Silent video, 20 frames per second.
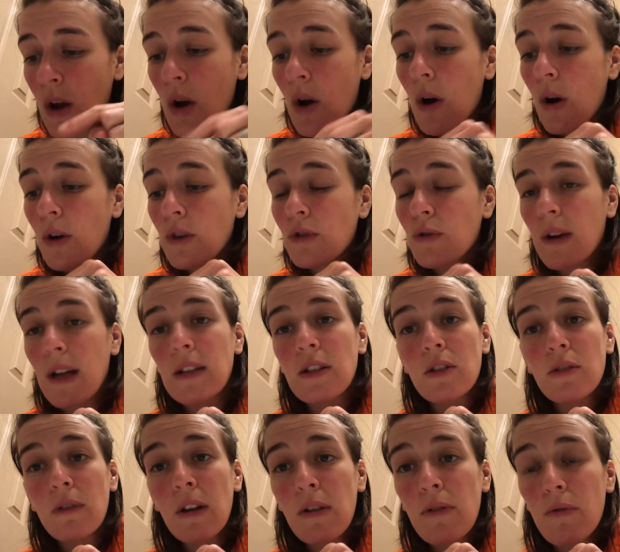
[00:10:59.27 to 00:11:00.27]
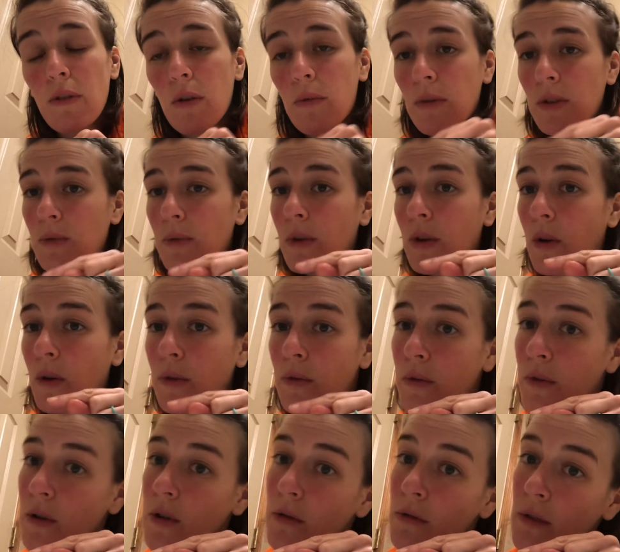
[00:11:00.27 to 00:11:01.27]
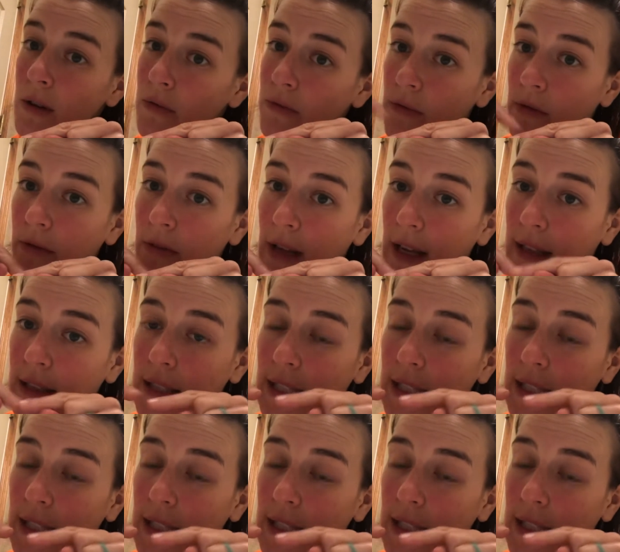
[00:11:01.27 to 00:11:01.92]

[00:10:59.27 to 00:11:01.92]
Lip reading: or transurethral, which will go through the urethral gland to